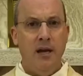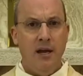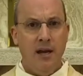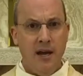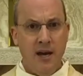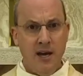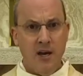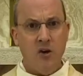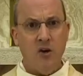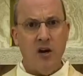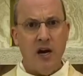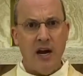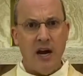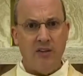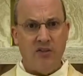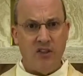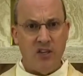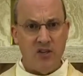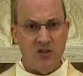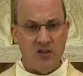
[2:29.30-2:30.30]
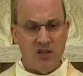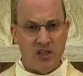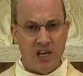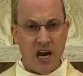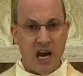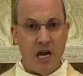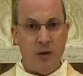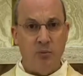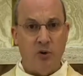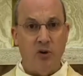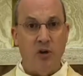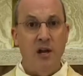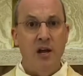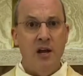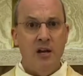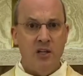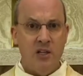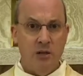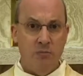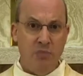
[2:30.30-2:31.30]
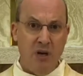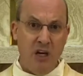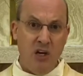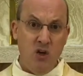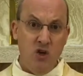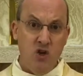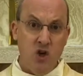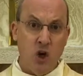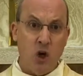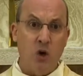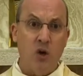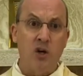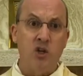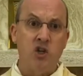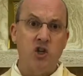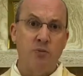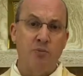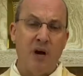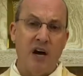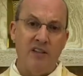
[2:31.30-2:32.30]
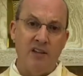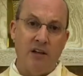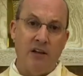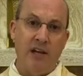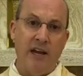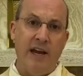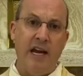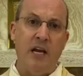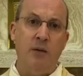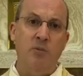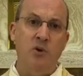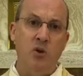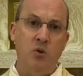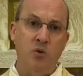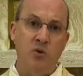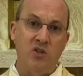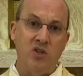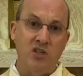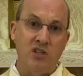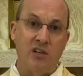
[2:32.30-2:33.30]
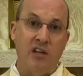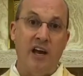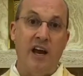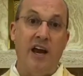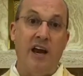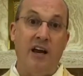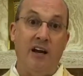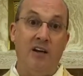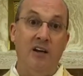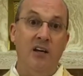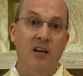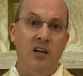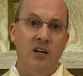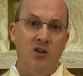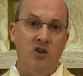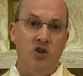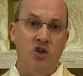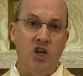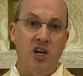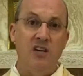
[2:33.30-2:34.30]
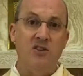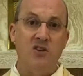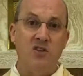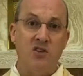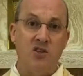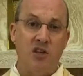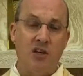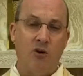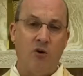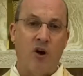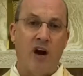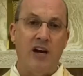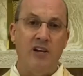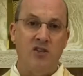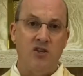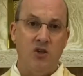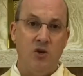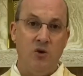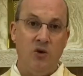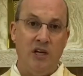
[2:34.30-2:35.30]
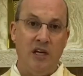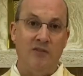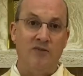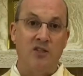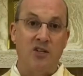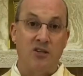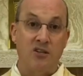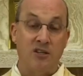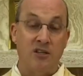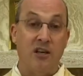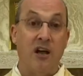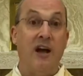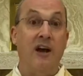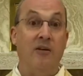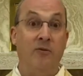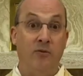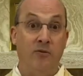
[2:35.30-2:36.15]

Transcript: here at this table, to be nourished by the Lamb who was slain, Jesus the Christ who gives us life.